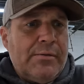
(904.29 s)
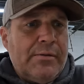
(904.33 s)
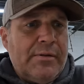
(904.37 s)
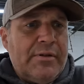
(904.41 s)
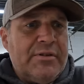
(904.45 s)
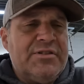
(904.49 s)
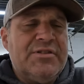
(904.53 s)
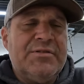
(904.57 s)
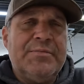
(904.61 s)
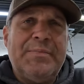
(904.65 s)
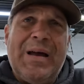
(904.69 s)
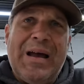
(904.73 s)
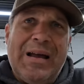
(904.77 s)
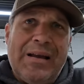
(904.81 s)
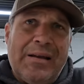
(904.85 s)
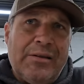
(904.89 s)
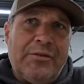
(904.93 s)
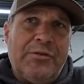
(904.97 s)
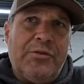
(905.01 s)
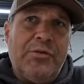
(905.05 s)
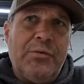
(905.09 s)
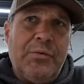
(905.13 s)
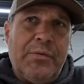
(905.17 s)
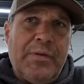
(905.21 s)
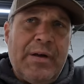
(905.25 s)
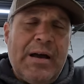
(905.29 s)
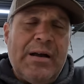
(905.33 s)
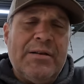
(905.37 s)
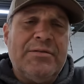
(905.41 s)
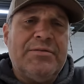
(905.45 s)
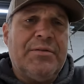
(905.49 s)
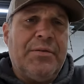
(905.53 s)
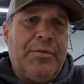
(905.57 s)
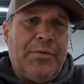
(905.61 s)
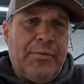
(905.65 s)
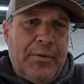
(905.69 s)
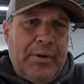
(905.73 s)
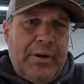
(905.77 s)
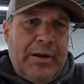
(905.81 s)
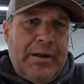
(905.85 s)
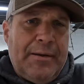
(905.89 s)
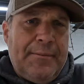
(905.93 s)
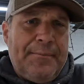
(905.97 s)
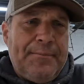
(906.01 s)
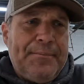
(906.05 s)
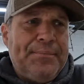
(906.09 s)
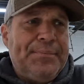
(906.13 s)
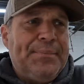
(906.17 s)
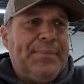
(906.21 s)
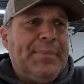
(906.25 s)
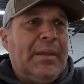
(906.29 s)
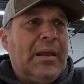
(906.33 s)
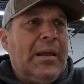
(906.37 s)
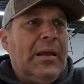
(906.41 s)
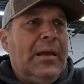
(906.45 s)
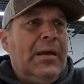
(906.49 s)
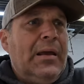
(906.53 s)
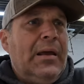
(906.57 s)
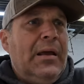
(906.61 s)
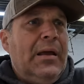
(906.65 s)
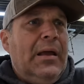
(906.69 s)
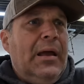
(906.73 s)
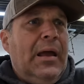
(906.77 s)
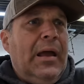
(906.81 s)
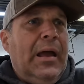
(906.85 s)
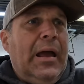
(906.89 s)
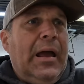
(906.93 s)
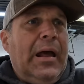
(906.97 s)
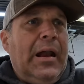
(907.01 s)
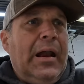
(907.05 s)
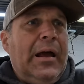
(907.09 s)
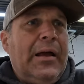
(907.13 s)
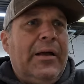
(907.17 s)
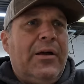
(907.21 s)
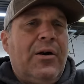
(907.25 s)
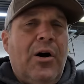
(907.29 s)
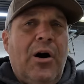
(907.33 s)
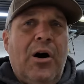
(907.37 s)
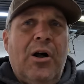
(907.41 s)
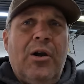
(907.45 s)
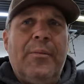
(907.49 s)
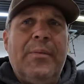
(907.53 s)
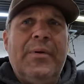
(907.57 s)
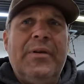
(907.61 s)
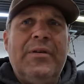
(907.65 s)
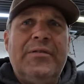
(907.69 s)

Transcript: This is back in 2003. And I called him.